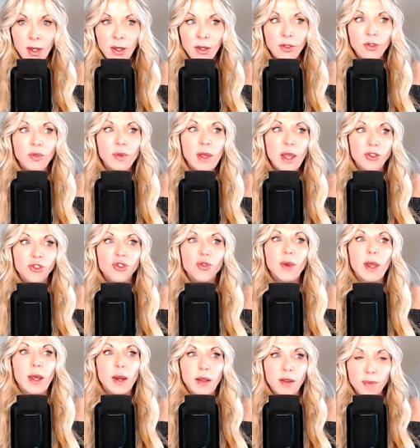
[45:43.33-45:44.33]
So, yes, you
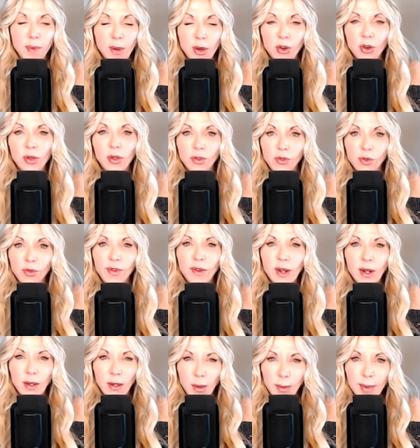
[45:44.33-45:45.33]
can expect your clothes will
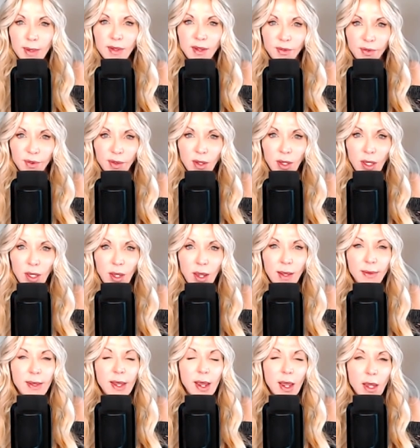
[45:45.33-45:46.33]
fit a little bit differently
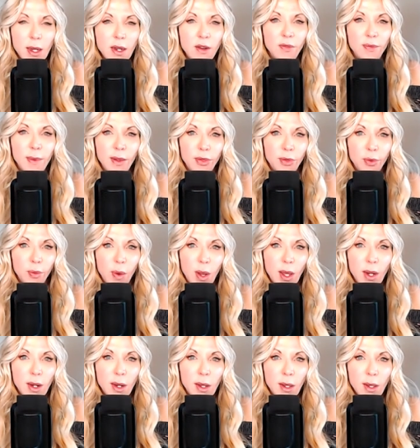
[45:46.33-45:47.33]
at the end of month
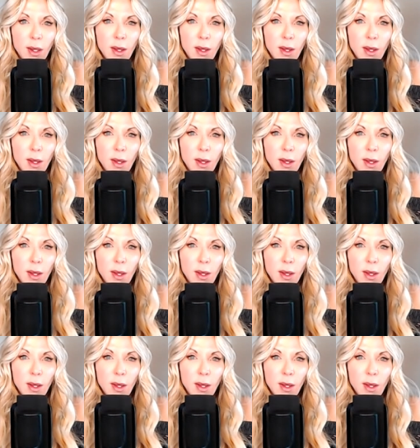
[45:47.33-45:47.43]
one